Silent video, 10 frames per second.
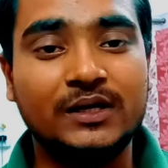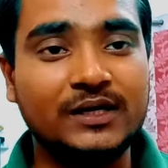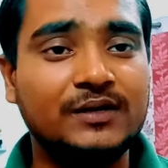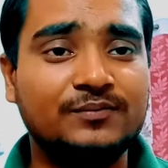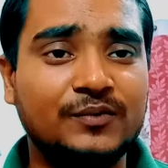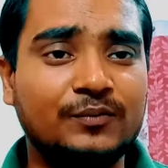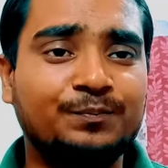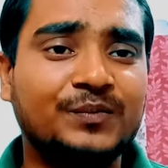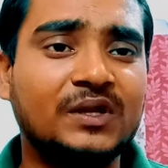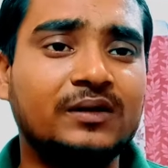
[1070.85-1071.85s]
if
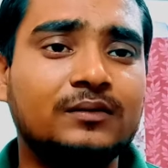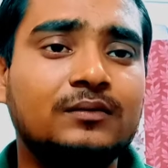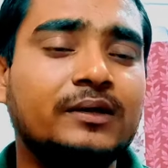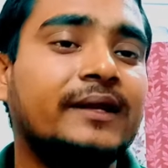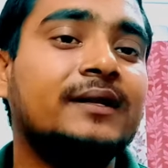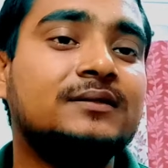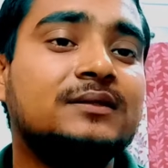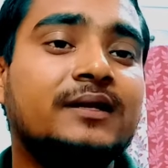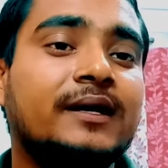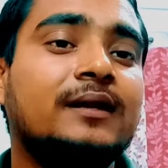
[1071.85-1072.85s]
energy
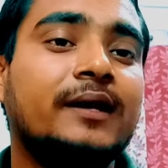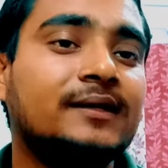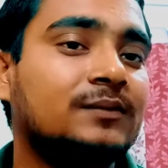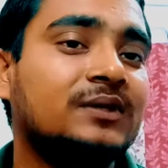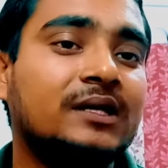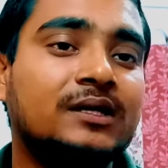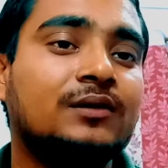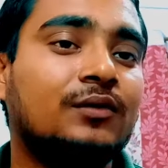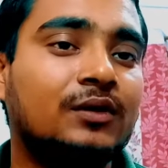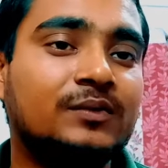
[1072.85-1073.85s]
can neither be
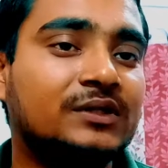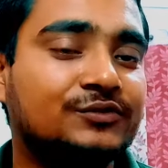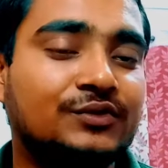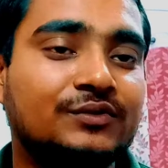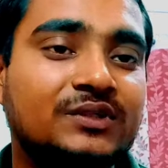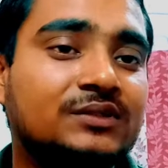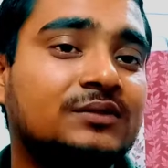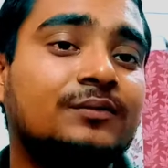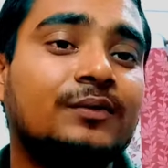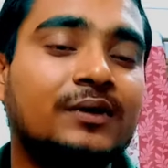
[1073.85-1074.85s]
created nor be destroyed, just
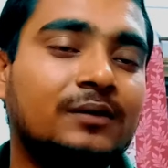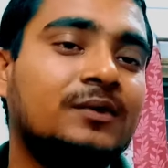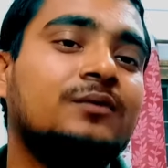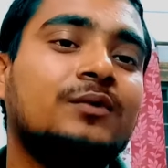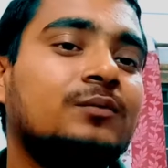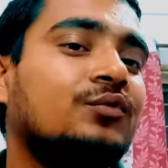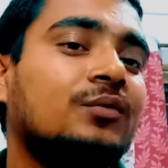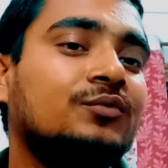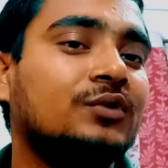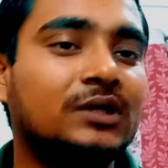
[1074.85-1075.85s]
convert one
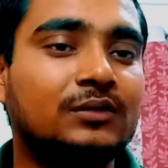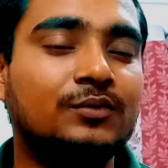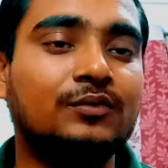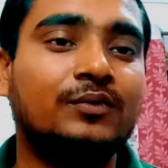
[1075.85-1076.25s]
form to another form.